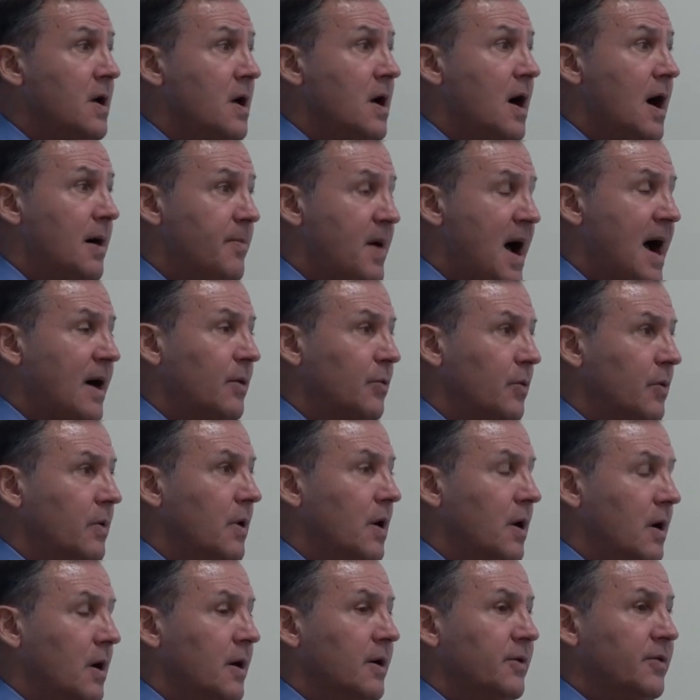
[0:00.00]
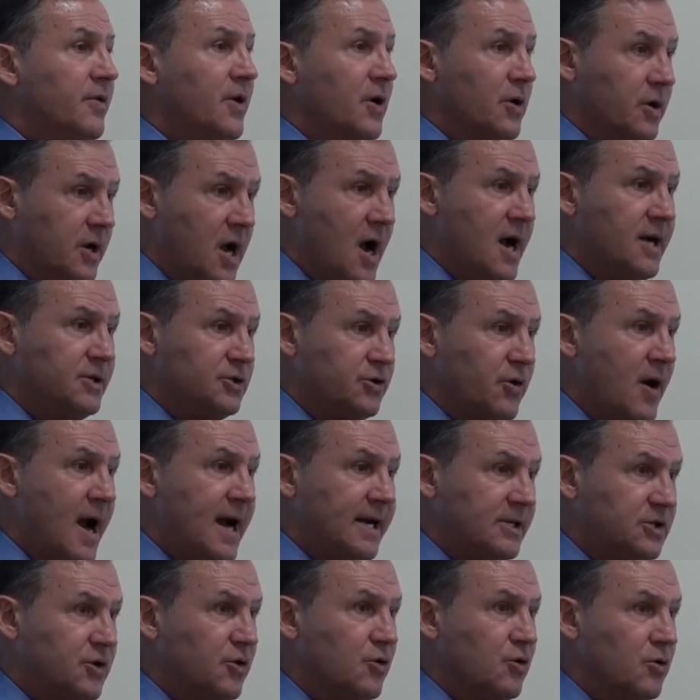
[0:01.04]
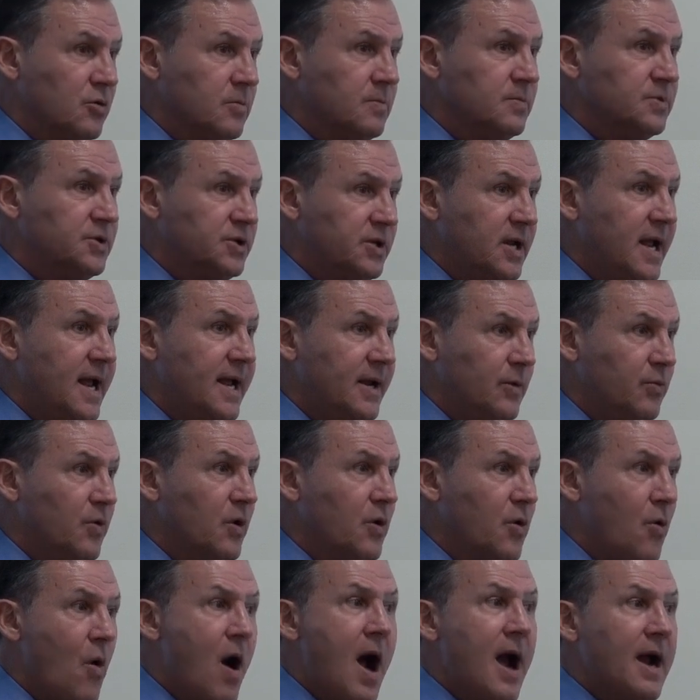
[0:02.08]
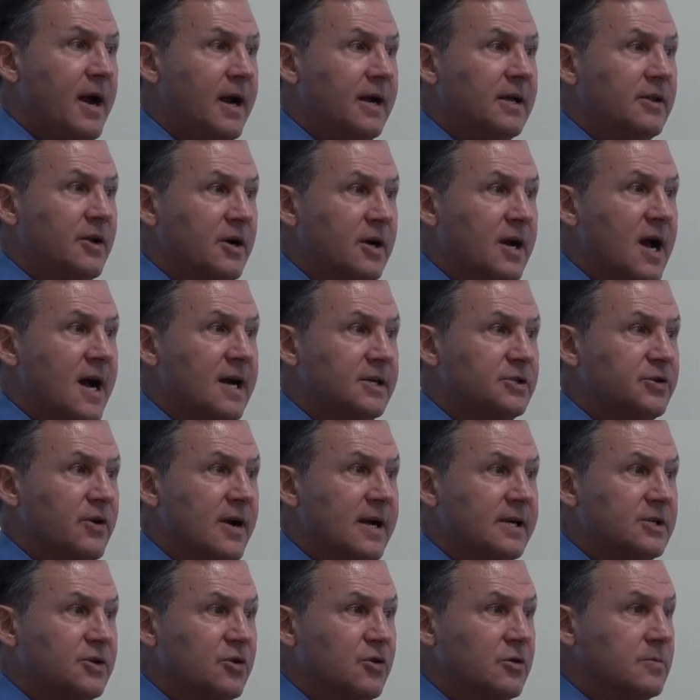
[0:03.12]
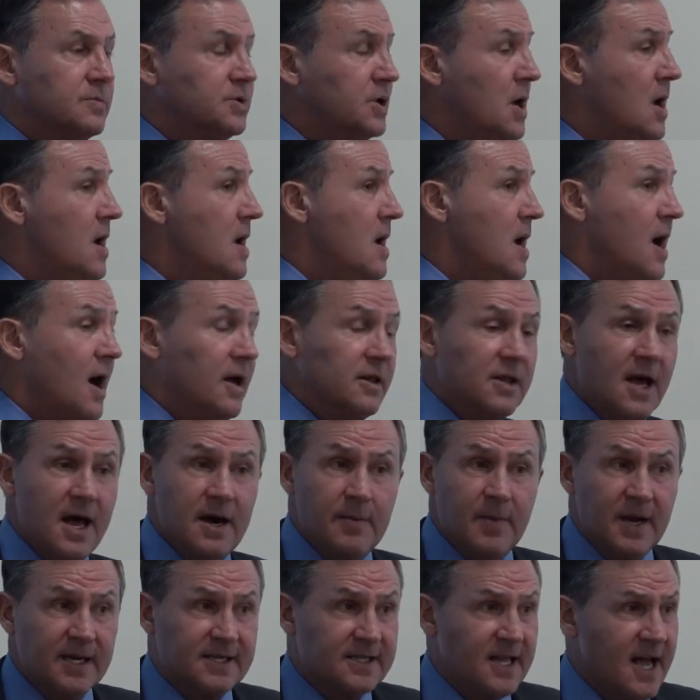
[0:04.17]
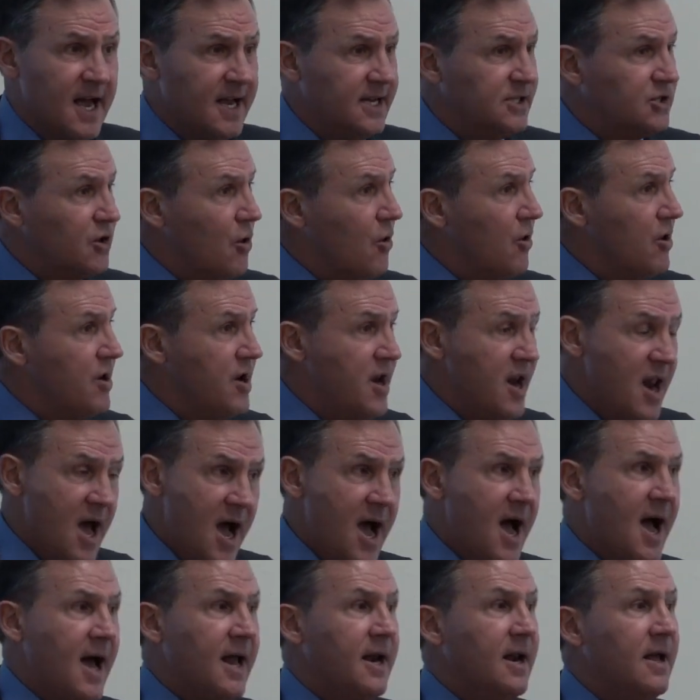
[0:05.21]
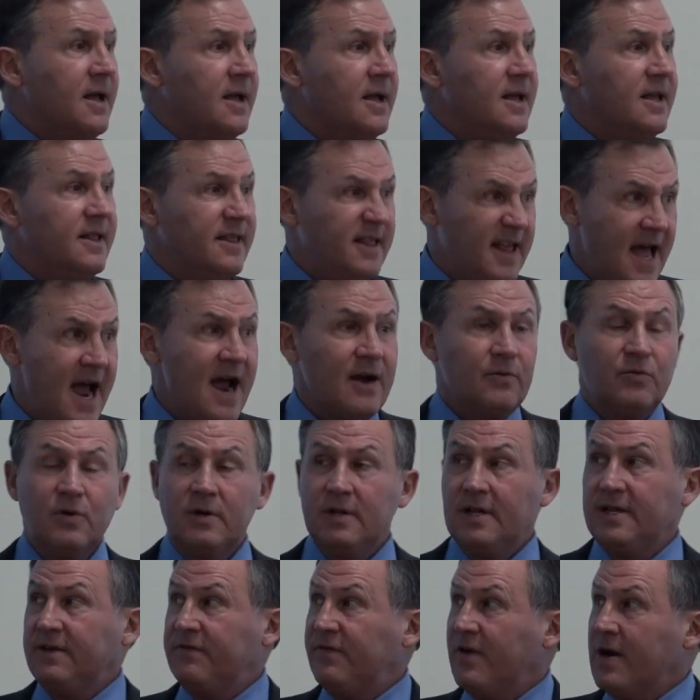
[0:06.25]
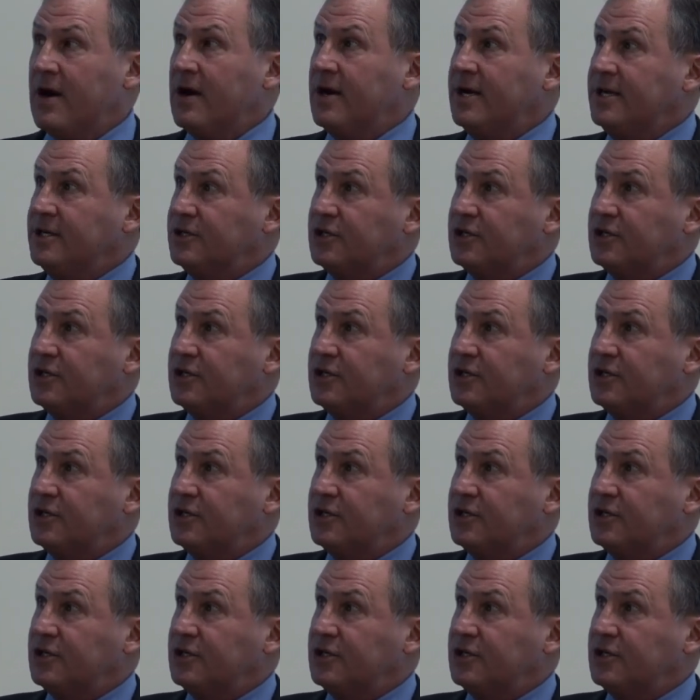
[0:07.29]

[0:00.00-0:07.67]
about their contract terms and requiring their contract terms. A lot of my clients are not. That really varies